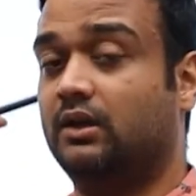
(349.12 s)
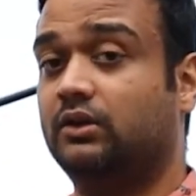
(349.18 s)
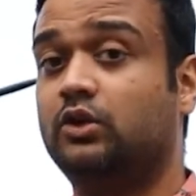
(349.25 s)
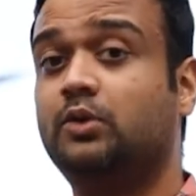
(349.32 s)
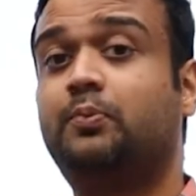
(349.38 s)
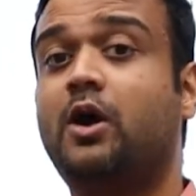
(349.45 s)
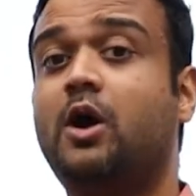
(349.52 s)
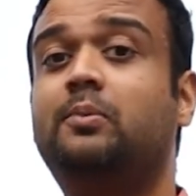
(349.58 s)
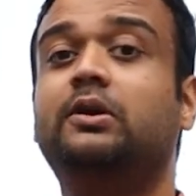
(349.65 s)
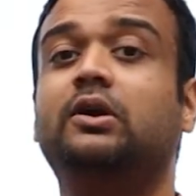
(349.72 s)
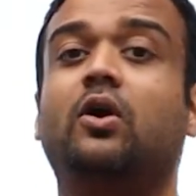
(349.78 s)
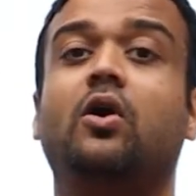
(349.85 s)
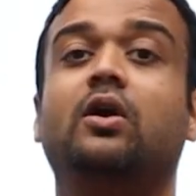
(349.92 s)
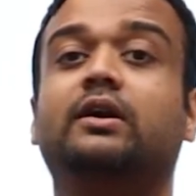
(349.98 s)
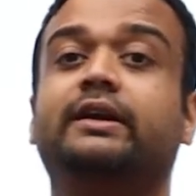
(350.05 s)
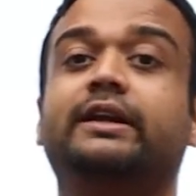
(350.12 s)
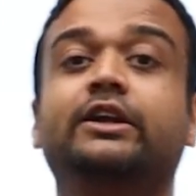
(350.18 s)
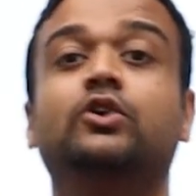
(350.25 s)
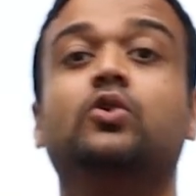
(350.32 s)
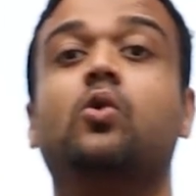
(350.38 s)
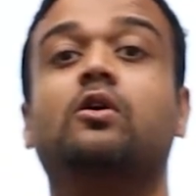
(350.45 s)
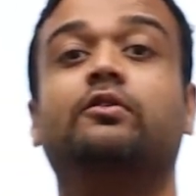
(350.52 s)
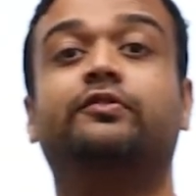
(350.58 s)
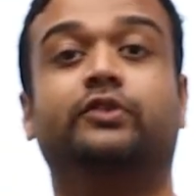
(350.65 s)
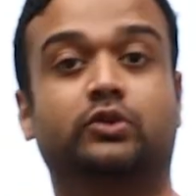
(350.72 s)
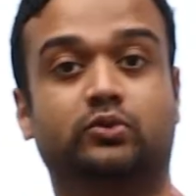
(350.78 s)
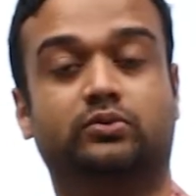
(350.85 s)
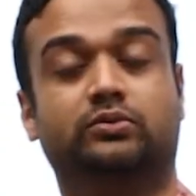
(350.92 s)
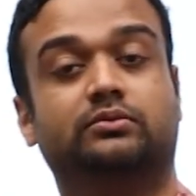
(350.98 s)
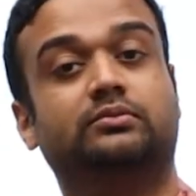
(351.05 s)
You probably already know a
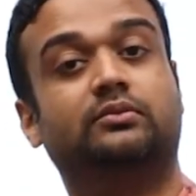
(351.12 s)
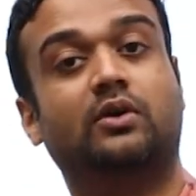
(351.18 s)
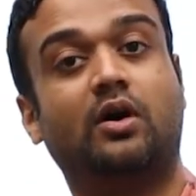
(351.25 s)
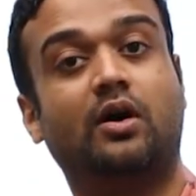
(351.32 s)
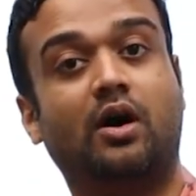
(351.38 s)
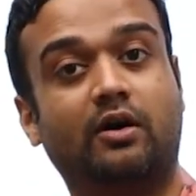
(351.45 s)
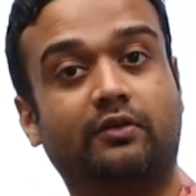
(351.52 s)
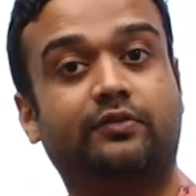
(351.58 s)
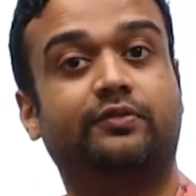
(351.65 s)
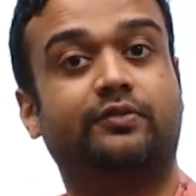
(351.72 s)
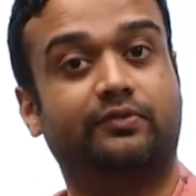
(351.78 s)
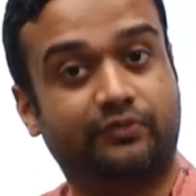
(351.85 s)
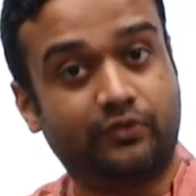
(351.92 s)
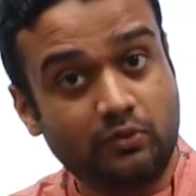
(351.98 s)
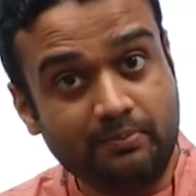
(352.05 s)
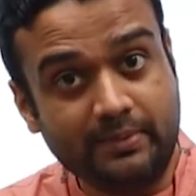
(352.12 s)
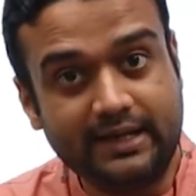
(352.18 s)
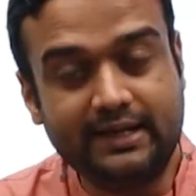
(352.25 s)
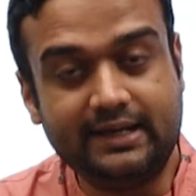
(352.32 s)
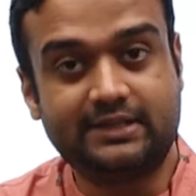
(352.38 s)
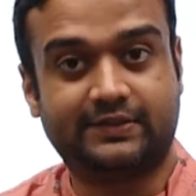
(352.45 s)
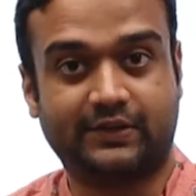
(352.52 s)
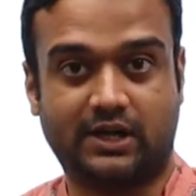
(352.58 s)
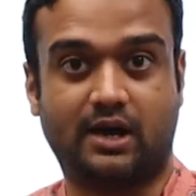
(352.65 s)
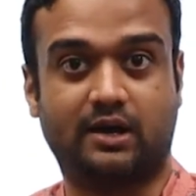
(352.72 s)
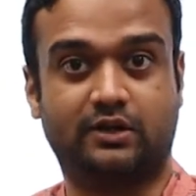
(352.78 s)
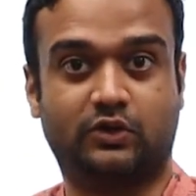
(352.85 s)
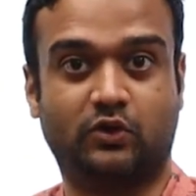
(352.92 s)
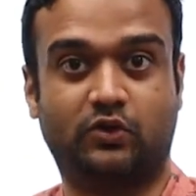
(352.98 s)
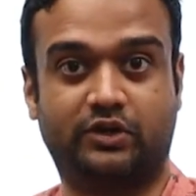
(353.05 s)
few meanings for
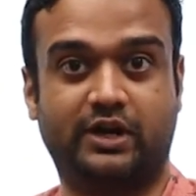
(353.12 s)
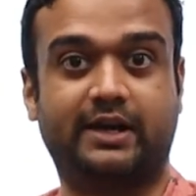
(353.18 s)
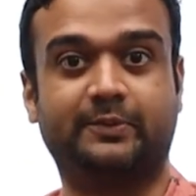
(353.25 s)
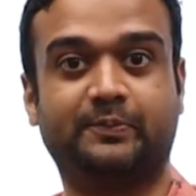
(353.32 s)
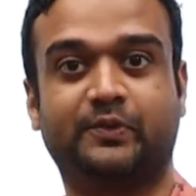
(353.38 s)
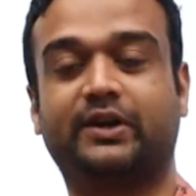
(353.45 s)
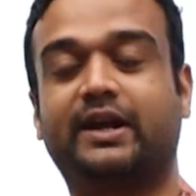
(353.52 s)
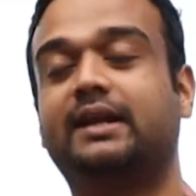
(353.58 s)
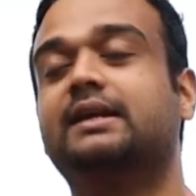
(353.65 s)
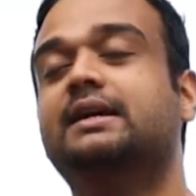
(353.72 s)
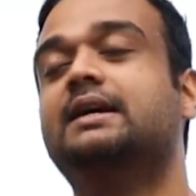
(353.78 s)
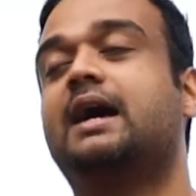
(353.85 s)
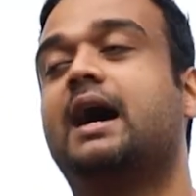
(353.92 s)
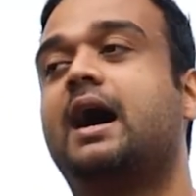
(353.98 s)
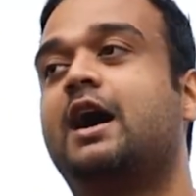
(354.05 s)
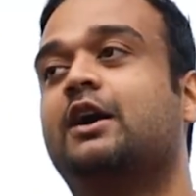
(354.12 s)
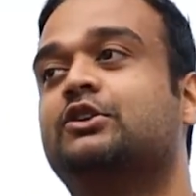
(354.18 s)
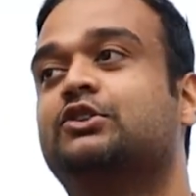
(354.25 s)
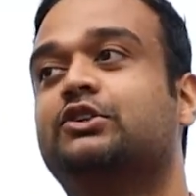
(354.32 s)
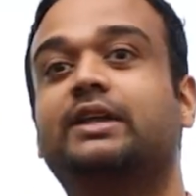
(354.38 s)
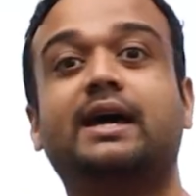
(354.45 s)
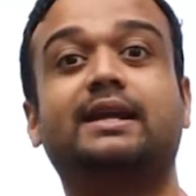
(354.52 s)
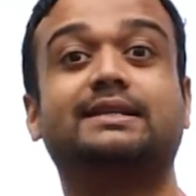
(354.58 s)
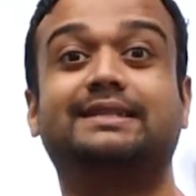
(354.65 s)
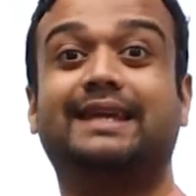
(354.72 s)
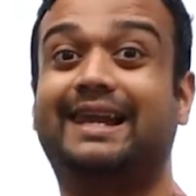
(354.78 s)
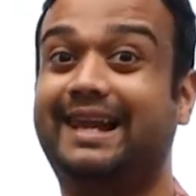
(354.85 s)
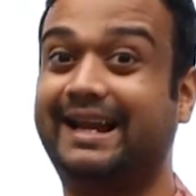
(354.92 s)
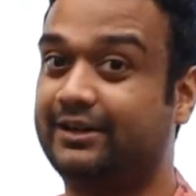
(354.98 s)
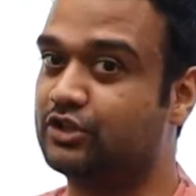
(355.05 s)
current already, right? So there is the
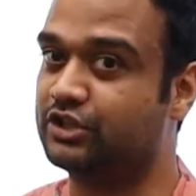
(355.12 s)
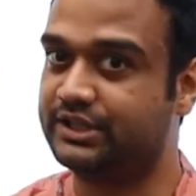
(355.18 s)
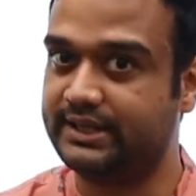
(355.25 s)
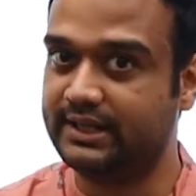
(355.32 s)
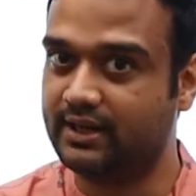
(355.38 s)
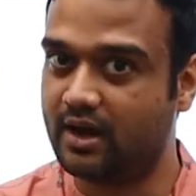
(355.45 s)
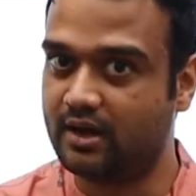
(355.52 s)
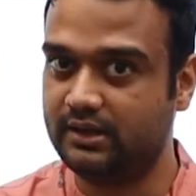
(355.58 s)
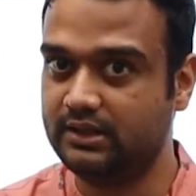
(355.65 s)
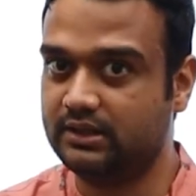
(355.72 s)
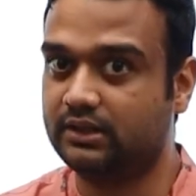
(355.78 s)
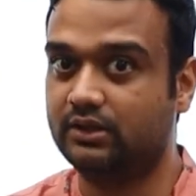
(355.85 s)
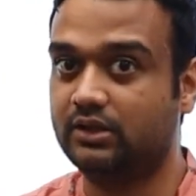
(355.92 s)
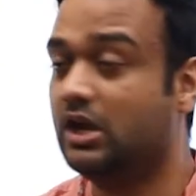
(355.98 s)
electricity current.